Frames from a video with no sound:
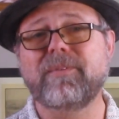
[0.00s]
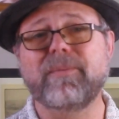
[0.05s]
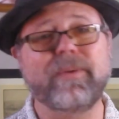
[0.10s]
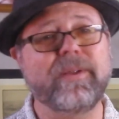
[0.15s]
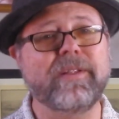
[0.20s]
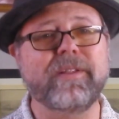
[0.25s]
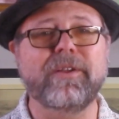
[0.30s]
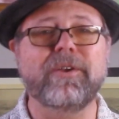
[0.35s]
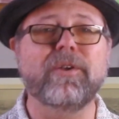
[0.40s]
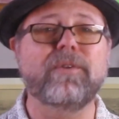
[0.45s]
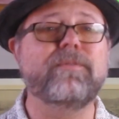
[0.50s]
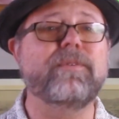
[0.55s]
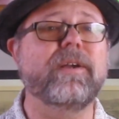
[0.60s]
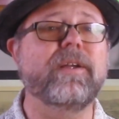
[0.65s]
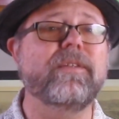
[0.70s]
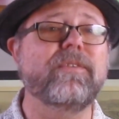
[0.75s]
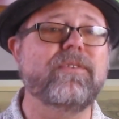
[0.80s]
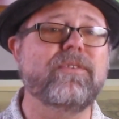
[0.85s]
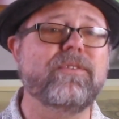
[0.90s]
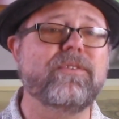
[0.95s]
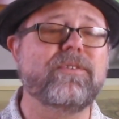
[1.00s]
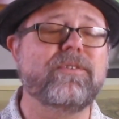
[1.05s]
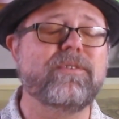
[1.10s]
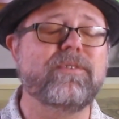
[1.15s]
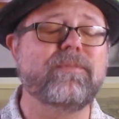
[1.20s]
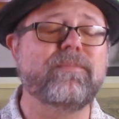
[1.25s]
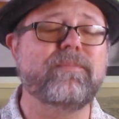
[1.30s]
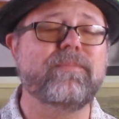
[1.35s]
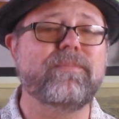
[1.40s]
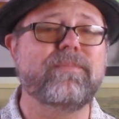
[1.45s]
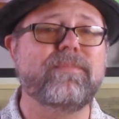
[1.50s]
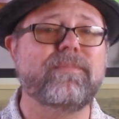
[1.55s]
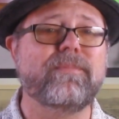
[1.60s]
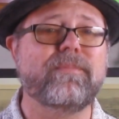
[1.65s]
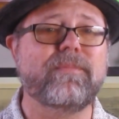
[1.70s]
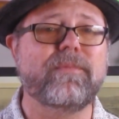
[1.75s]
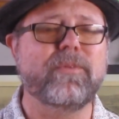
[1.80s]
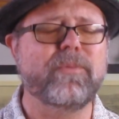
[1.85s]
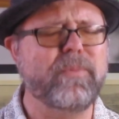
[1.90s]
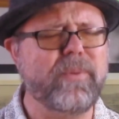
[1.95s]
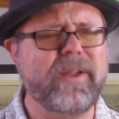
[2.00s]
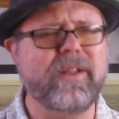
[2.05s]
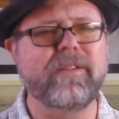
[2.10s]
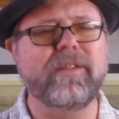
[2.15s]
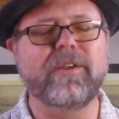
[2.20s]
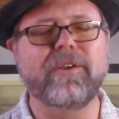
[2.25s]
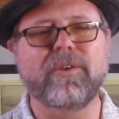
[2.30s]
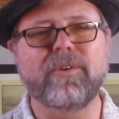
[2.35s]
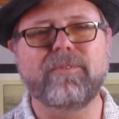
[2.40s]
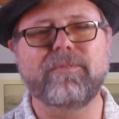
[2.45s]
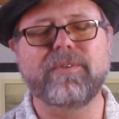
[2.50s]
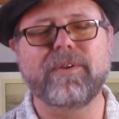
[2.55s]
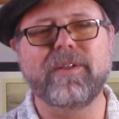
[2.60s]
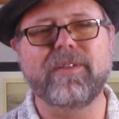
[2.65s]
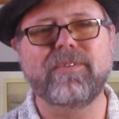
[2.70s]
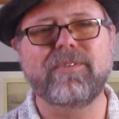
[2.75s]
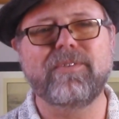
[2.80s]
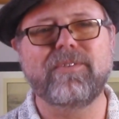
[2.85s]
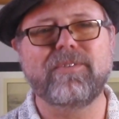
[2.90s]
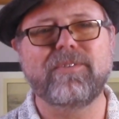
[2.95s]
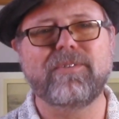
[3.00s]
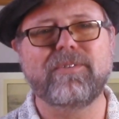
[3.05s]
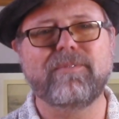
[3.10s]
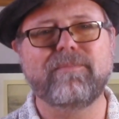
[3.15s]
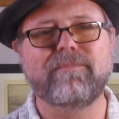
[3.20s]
really good friends. Really good friends.